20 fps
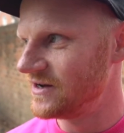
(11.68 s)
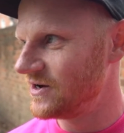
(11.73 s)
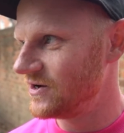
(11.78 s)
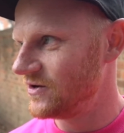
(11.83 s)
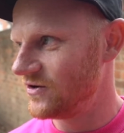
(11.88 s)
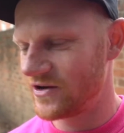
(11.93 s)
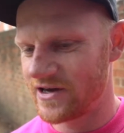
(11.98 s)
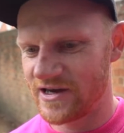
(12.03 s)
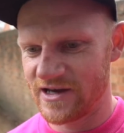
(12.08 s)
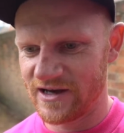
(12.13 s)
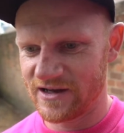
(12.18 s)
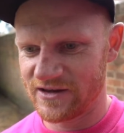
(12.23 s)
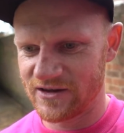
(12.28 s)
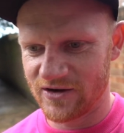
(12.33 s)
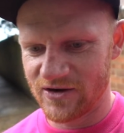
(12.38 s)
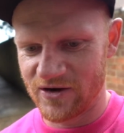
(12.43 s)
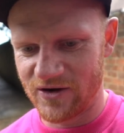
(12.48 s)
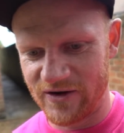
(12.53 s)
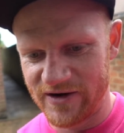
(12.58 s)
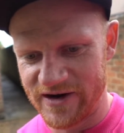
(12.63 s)
looking at the
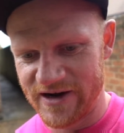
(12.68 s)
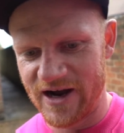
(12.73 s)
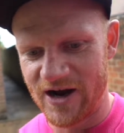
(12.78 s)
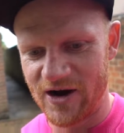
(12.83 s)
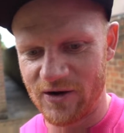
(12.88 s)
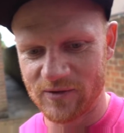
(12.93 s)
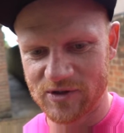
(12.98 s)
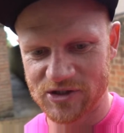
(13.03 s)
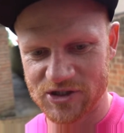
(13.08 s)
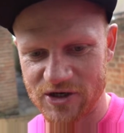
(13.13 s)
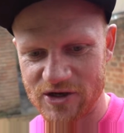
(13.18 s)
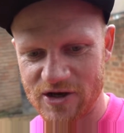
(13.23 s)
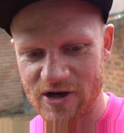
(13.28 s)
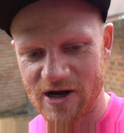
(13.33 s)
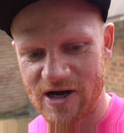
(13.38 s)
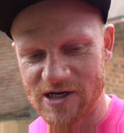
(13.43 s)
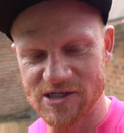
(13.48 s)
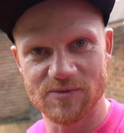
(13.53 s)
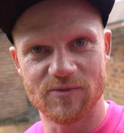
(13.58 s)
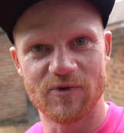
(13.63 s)
car now, I'll show you
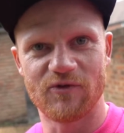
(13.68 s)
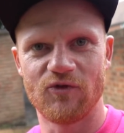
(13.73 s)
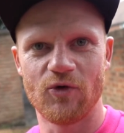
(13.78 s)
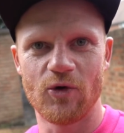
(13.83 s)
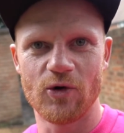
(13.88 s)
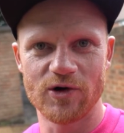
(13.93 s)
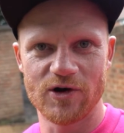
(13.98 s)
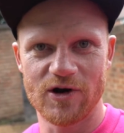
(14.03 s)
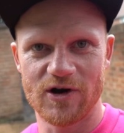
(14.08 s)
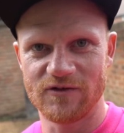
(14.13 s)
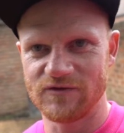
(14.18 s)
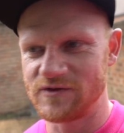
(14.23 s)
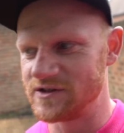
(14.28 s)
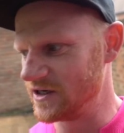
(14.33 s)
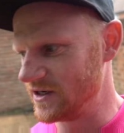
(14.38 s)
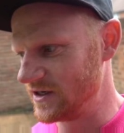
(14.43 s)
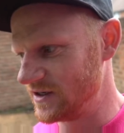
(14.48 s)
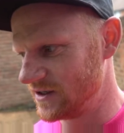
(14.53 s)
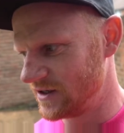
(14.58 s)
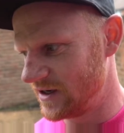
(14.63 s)
guys a before and after.
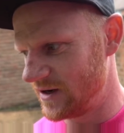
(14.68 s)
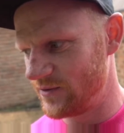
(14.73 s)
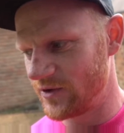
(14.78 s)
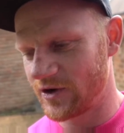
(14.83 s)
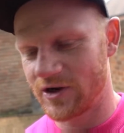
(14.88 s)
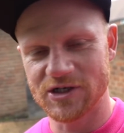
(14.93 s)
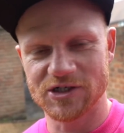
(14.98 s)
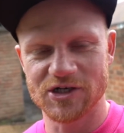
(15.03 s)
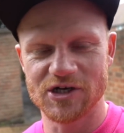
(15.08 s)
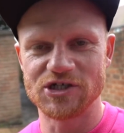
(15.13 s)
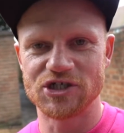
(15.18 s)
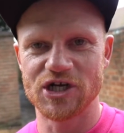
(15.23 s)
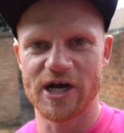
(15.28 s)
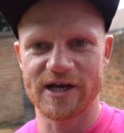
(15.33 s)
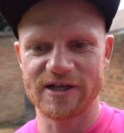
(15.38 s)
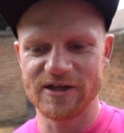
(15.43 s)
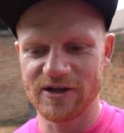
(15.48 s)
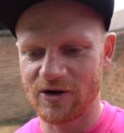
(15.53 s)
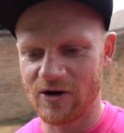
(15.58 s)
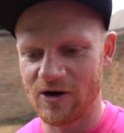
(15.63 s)
I'm not going to show you
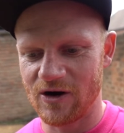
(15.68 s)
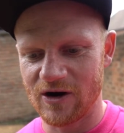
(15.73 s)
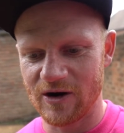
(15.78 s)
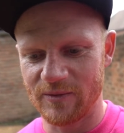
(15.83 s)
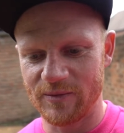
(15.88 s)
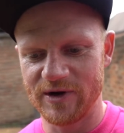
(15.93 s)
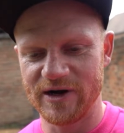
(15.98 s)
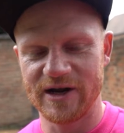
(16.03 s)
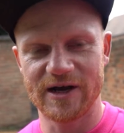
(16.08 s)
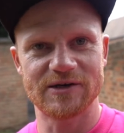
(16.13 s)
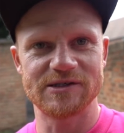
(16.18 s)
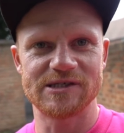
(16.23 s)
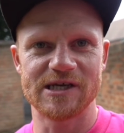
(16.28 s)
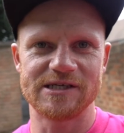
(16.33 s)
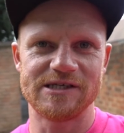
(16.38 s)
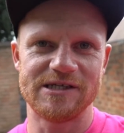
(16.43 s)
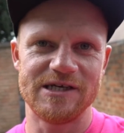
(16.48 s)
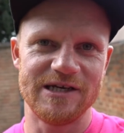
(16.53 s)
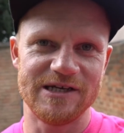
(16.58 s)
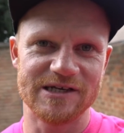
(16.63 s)
jacking the car up right now because that's
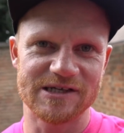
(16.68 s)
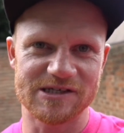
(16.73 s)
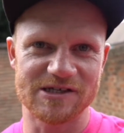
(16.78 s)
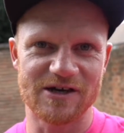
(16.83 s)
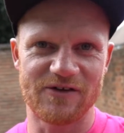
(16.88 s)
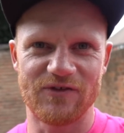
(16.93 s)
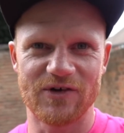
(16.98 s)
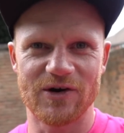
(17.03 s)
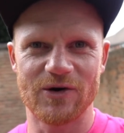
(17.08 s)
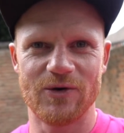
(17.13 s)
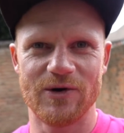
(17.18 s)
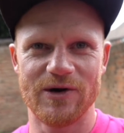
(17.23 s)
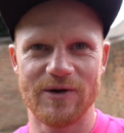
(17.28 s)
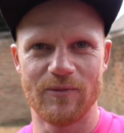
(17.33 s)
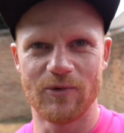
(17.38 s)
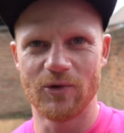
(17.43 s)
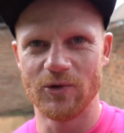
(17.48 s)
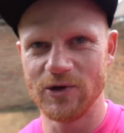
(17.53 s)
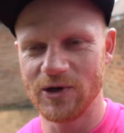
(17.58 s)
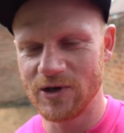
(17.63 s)
tedious stuff. I don't want to
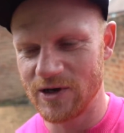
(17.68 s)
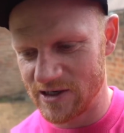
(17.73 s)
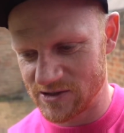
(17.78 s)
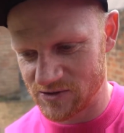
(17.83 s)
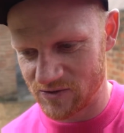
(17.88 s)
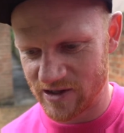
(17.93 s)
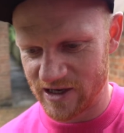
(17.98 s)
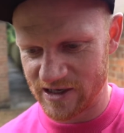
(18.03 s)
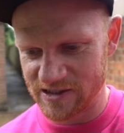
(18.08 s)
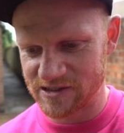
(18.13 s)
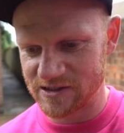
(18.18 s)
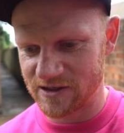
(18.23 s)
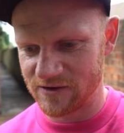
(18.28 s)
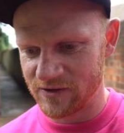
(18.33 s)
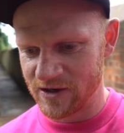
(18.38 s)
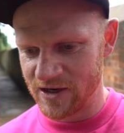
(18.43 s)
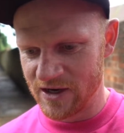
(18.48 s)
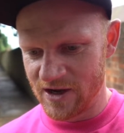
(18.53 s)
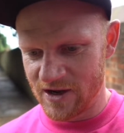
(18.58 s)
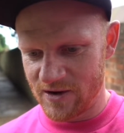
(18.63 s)
bore you guys with that stuff.
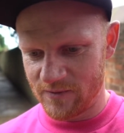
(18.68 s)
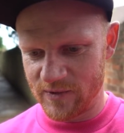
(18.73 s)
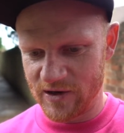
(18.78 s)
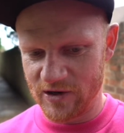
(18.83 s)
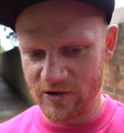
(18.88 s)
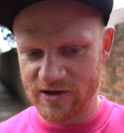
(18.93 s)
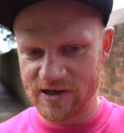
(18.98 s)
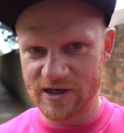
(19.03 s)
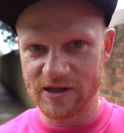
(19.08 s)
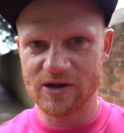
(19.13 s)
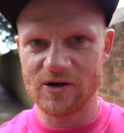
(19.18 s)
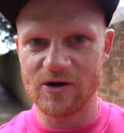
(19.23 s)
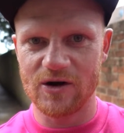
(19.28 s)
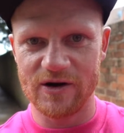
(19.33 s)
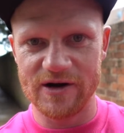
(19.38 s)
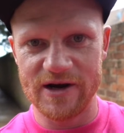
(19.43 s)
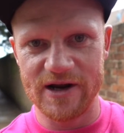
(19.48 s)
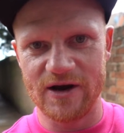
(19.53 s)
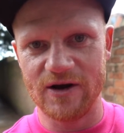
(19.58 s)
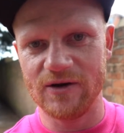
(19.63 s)
But looking at the
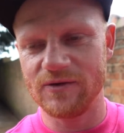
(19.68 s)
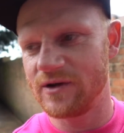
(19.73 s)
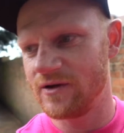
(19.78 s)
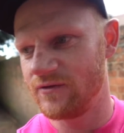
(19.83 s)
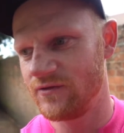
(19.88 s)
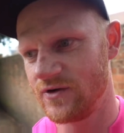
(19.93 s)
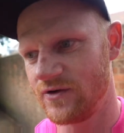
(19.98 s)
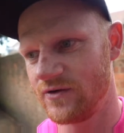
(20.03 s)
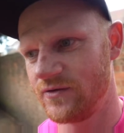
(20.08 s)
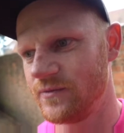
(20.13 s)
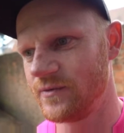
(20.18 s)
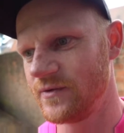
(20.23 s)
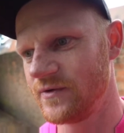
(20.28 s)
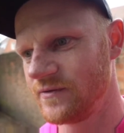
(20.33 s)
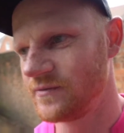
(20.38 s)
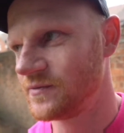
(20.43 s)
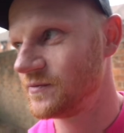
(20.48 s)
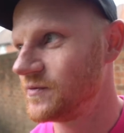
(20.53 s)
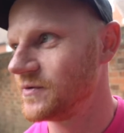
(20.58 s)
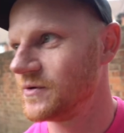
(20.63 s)
car now, I'll give you a
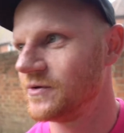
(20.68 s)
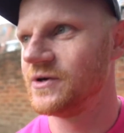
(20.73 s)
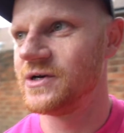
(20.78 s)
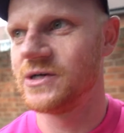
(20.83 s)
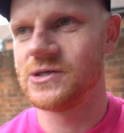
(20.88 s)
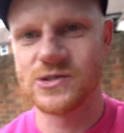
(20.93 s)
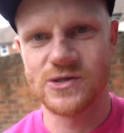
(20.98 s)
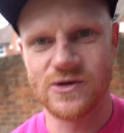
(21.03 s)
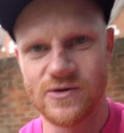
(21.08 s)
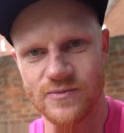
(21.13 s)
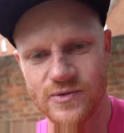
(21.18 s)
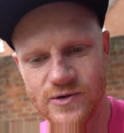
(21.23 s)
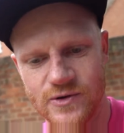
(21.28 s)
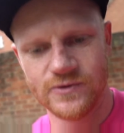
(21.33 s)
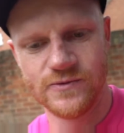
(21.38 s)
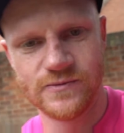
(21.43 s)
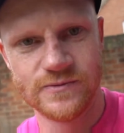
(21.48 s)
good example.